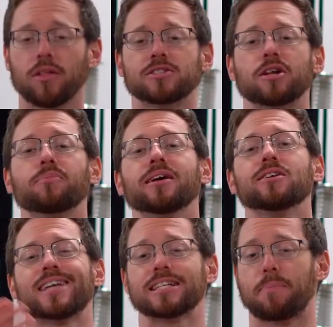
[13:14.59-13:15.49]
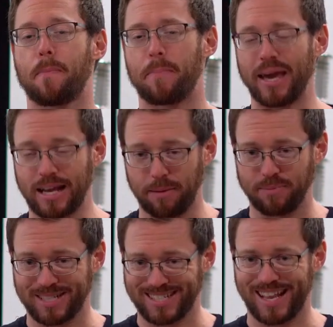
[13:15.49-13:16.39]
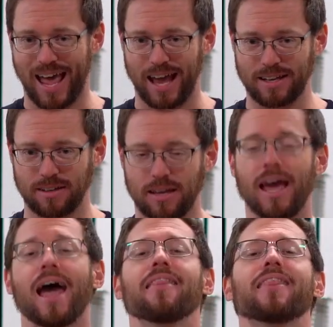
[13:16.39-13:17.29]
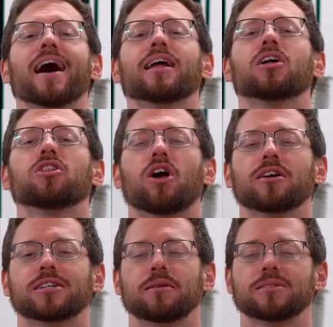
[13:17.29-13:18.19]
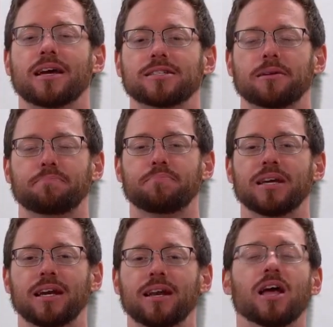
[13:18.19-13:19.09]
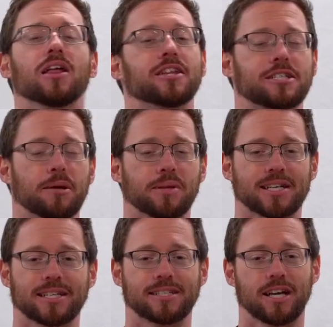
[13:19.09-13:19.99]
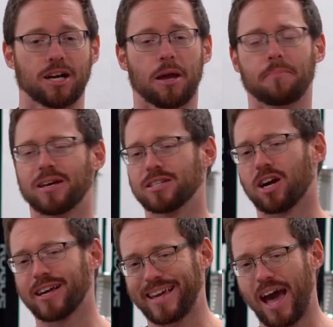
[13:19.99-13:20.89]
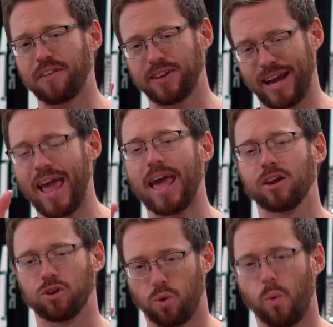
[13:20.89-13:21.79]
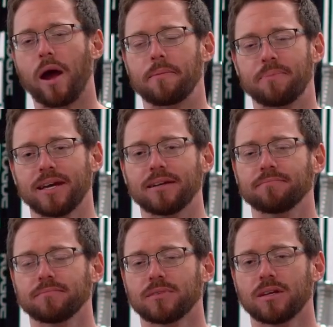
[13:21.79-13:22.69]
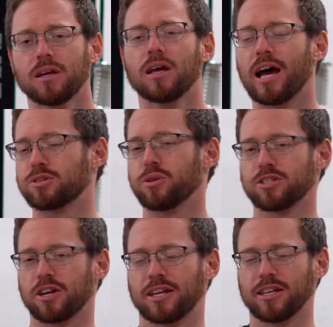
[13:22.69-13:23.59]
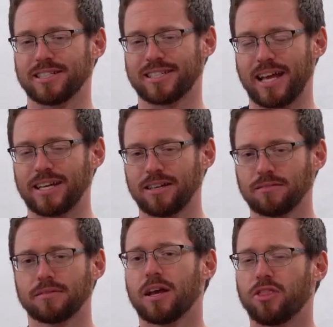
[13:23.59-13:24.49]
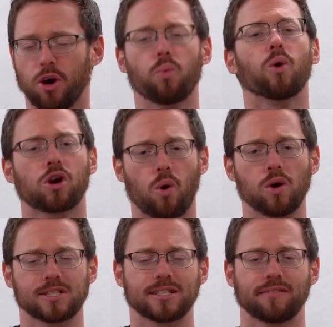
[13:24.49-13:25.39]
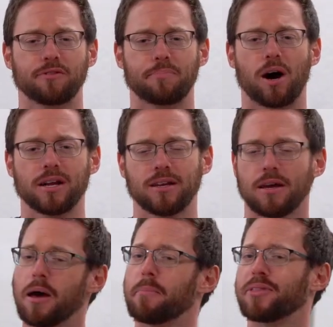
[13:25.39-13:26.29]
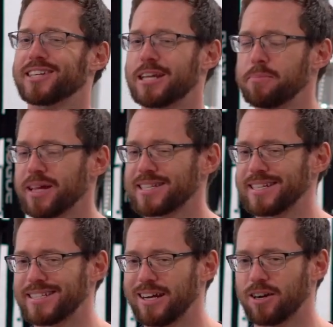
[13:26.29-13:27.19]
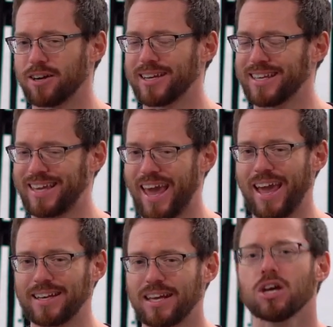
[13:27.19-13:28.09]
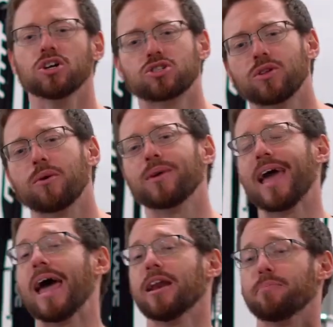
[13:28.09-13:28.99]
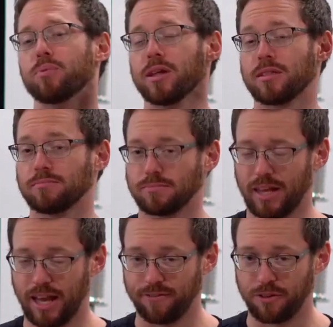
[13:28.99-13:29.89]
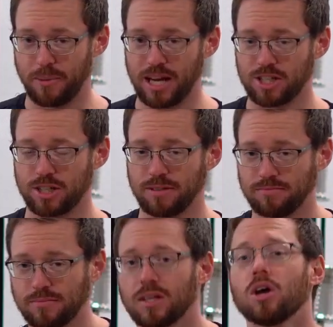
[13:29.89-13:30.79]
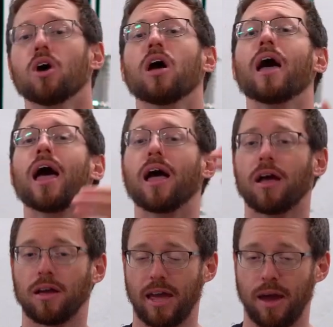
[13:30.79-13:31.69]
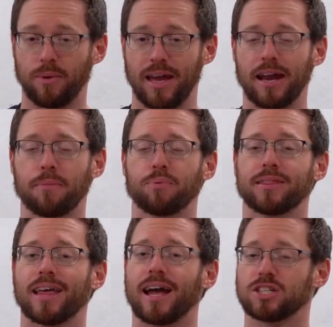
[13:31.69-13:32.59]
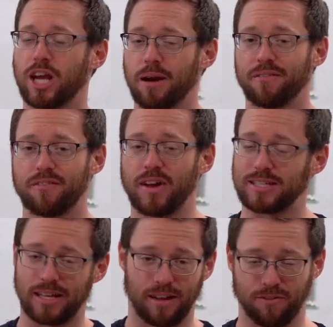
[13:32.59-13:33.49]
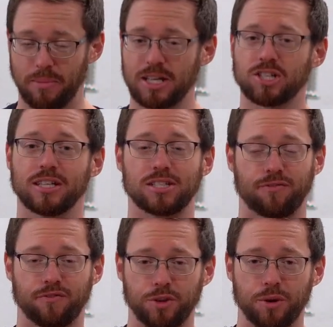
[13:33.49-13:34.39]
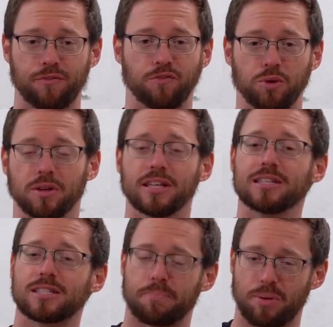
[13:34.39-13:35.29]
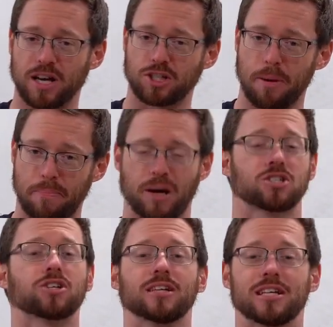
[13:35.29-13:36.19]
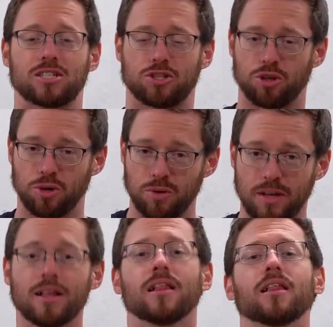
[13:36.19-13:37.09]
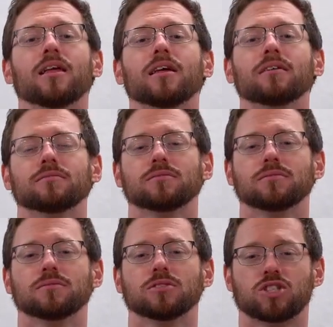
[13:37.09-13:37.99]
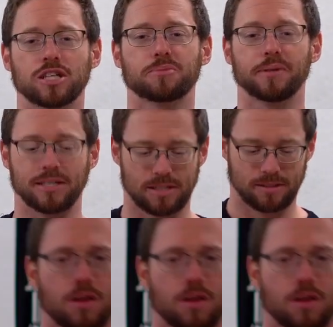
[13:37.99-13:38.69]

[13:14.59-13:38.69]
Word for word: something else has to pick up the slack and that a lot of times ends up being the tibialis anterior because our calf can handle quite a bit as well as our Achilles tendon. They're workhorses of the body, but the tibialis anterior can't. So then we end up with inflammation, and we end up with that chain of events. Inflammation leads to fluid, fluid leads to pressure, pressure leads to shin splints.